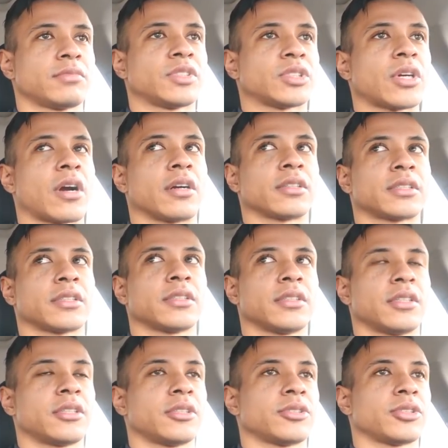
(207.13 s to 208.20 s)
start
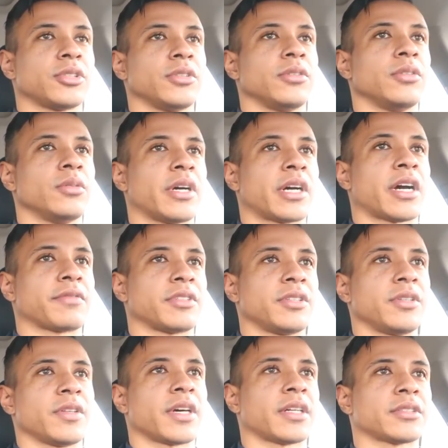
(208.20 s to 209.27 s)
to have to
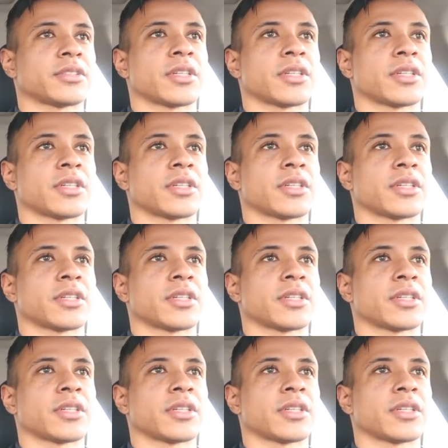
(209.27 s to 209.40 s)
do that.